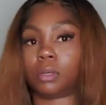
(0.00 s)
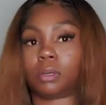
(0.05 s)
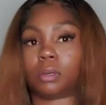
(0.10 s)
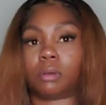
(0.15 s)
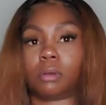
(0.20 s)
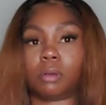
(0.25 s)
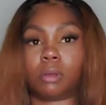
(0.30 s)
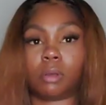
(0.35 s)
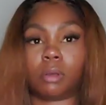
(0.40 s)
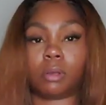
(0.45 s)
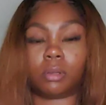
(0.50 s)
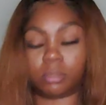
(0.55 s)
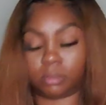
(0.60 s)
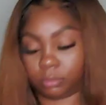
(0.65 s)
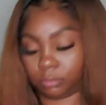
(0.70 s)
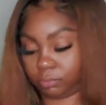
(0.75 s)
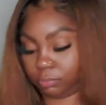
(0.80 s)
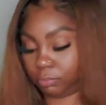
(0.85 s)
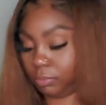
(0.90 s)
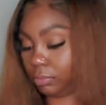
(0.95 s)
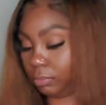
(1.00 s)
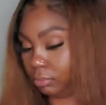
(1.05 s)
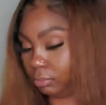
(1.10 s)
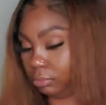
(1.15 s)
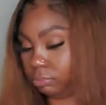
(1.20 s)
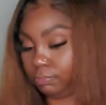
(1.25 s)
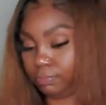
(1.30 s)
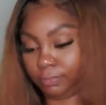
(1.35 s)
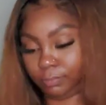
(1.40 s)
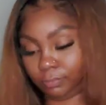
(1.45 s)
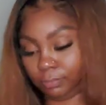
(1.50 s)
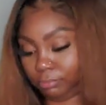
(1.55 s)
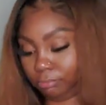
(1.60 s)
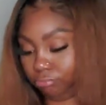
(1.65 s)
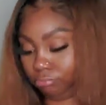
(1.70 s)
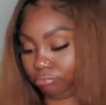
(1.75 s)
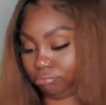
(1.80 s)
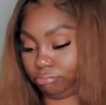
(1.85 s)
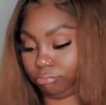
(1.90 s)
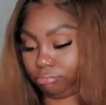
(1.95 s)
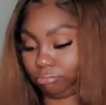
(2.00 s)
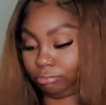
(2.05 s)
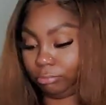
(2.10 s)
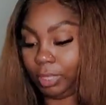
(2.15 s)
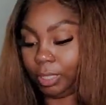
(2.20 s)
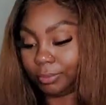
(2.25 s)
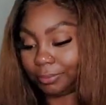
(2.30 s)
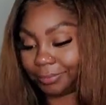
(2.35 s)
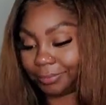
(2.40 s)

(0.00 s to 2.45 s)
Oh, mm. Mm.